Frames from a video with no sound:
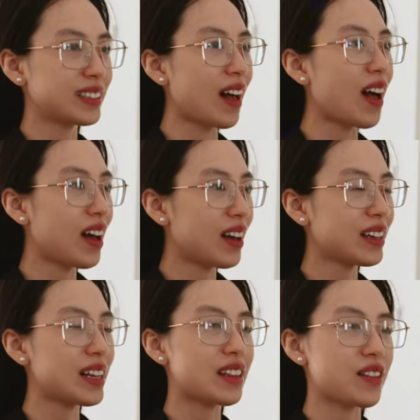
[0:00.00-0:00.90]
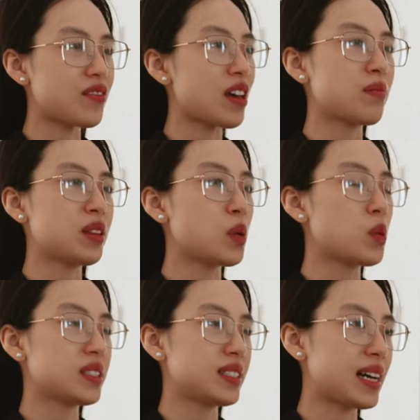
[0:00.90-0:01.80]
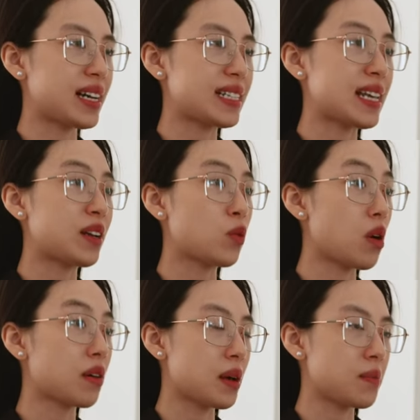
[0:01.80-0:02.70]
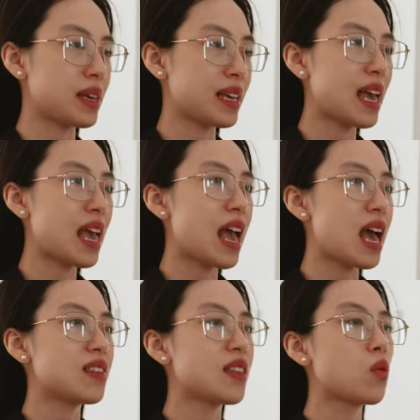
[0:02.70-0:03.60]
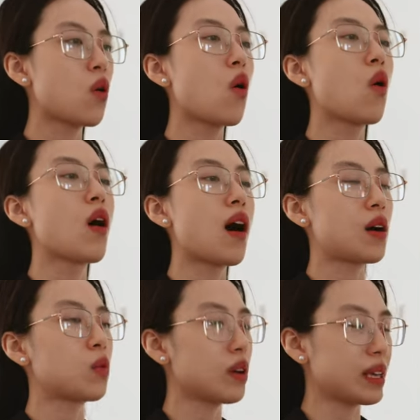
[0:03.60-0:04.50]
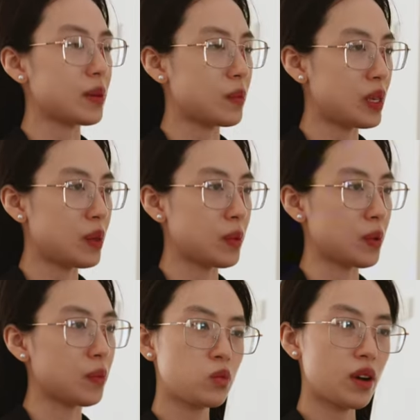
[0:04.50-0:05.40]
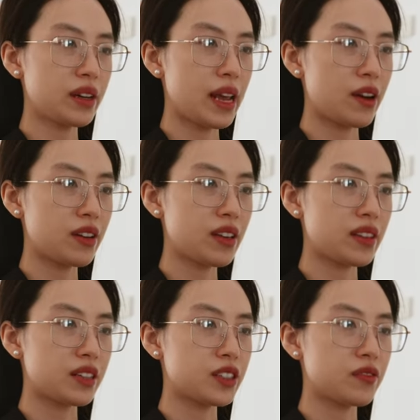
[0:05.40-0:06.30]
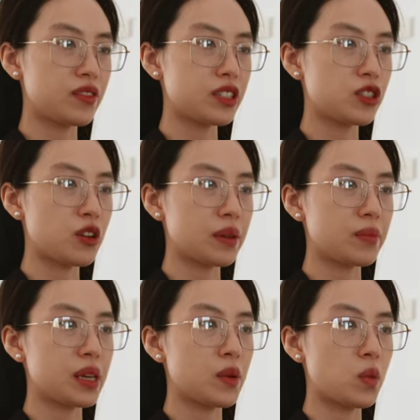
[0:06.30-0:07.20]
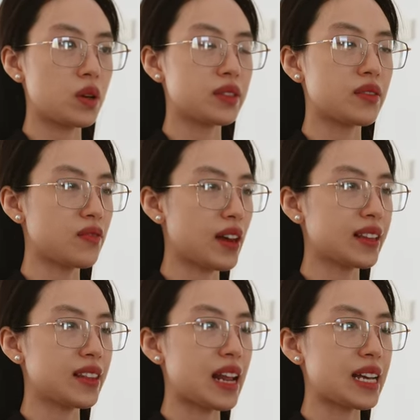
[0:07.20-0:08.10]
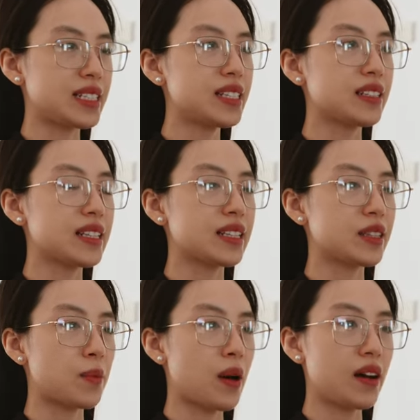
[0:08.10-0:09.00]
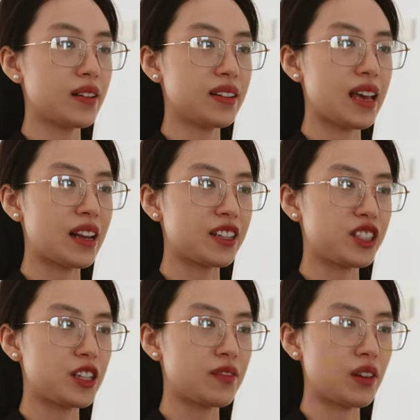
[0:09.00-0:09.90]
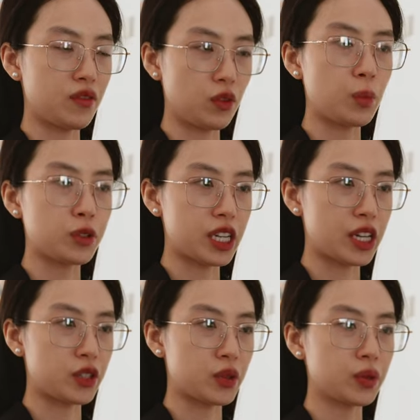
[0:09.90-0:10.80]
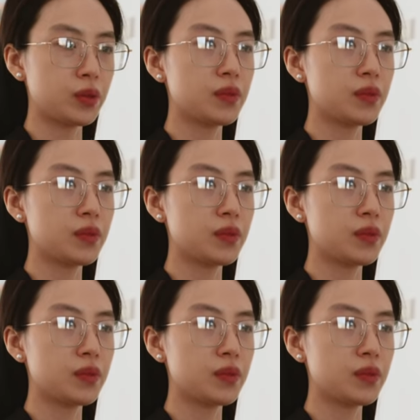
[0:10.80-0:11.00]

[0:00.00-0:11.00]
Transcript: kind, and their family was nice and welcoming, and they were all hardworking people. One area that did frustrate me was the fact that I didn't think the partner had achieved their full potential